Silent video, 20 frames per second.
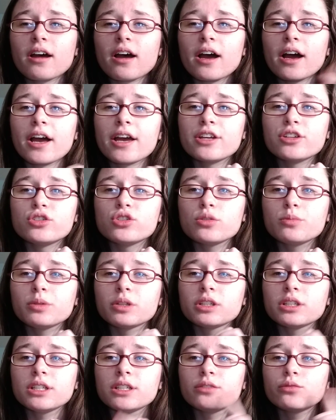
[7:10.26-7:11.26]
I do
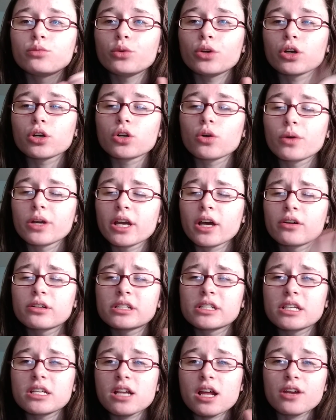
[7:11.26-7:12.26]
believe we are going out
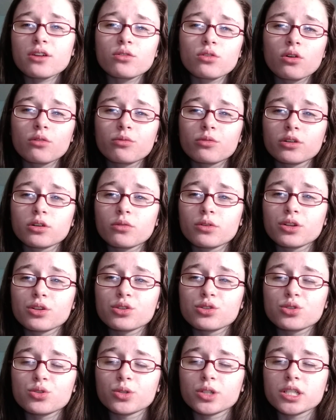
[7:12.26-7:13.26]
to eat. I don't know if we're going to
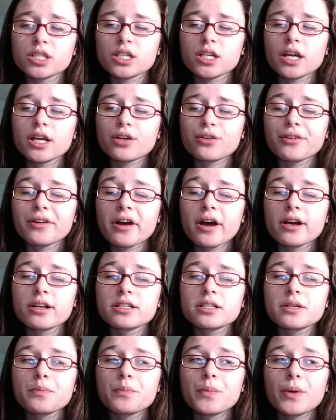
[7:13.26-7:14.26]
the store tonight or
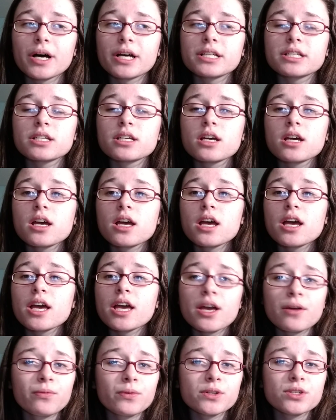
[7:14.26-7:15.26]
not, but
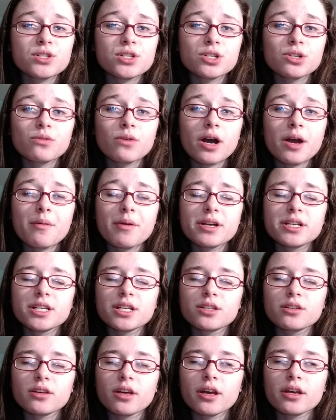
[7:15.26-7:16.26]
if we do, I might
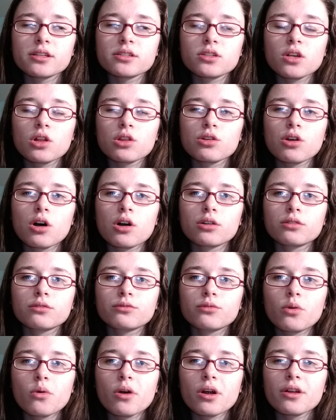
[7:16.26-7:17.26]
take you guys along
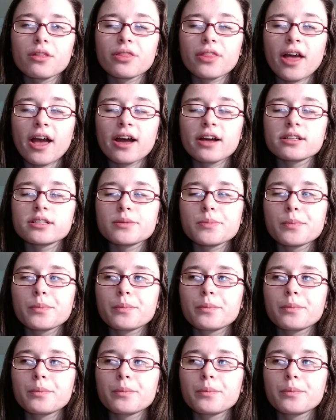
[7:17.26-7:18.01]
for that.